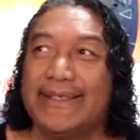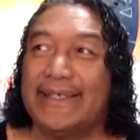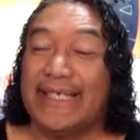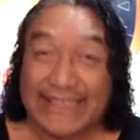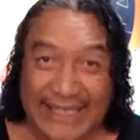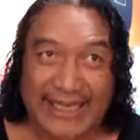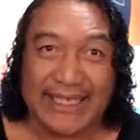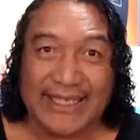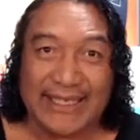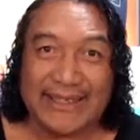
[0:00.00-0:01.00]
It's a
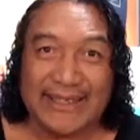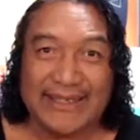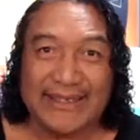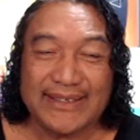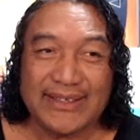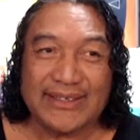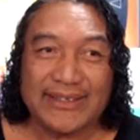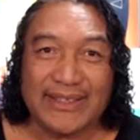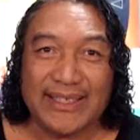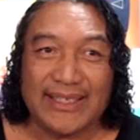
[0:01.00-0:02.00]
thing.
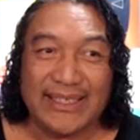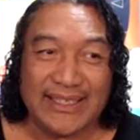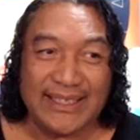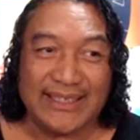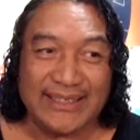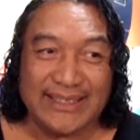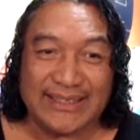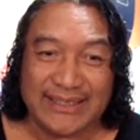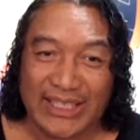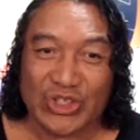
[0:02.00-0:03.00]
And it is a
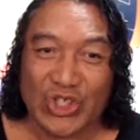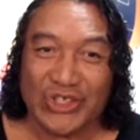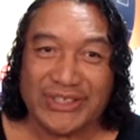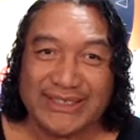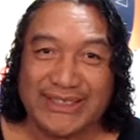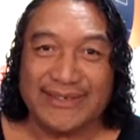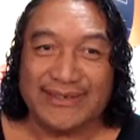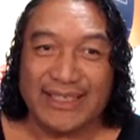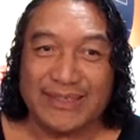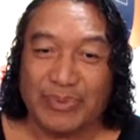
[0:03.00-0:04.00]
technology
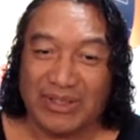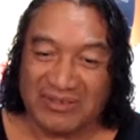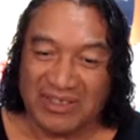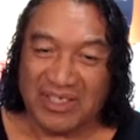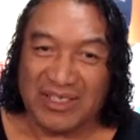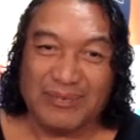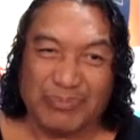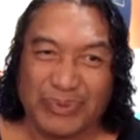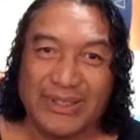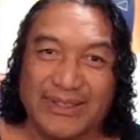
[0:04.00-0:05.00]
that's been
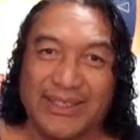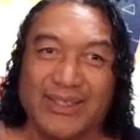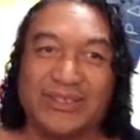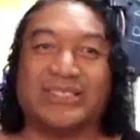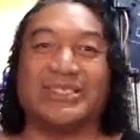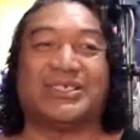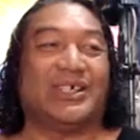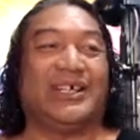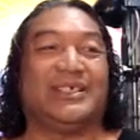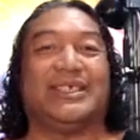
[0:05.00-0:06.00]
imprinted on
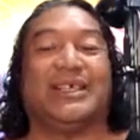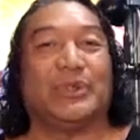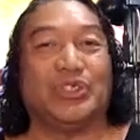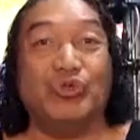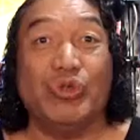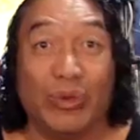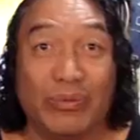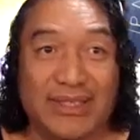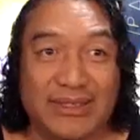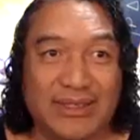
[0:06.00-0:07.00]
society. I mean, you know
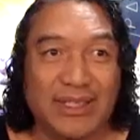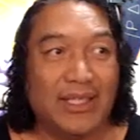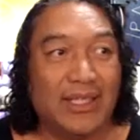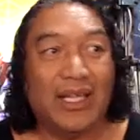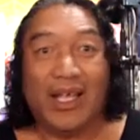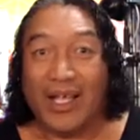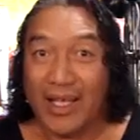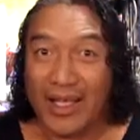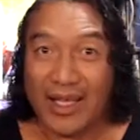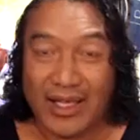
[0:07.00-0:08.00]
this.
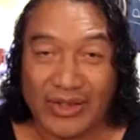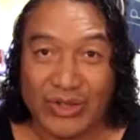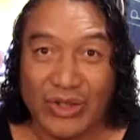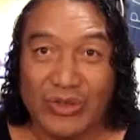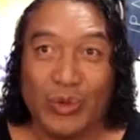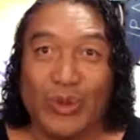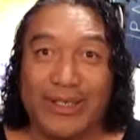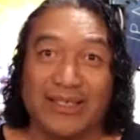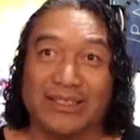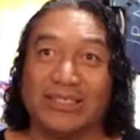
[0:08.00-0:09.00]
You don't know what
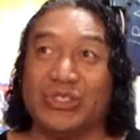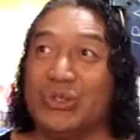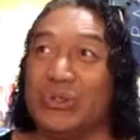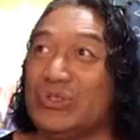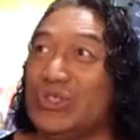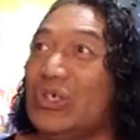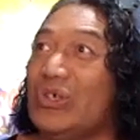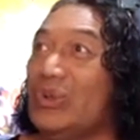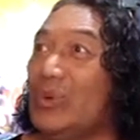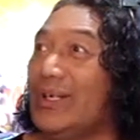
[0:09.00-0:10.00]
else to use. You
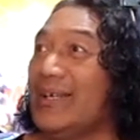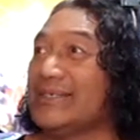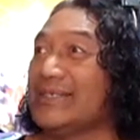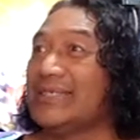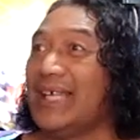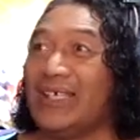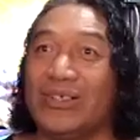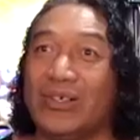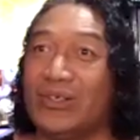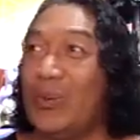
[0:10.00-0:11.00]
don't know what else to say. You
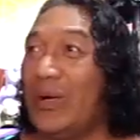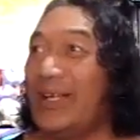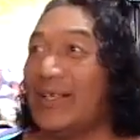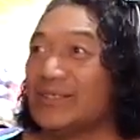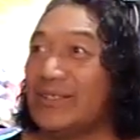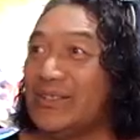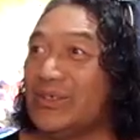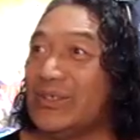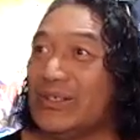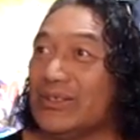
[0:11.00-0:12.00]
don't know what else to do.
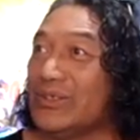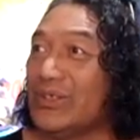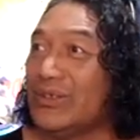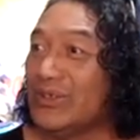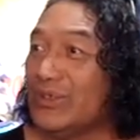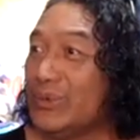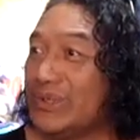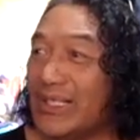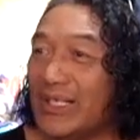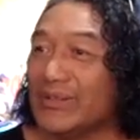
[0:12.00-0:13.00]
You don't know
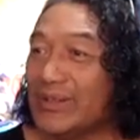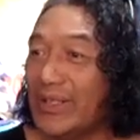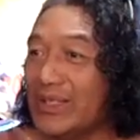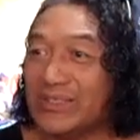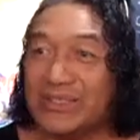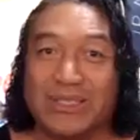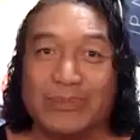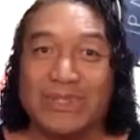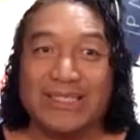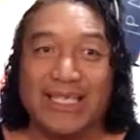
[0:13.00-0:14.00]
which other
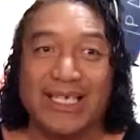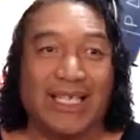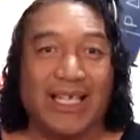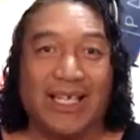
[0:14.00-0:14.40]
system is there.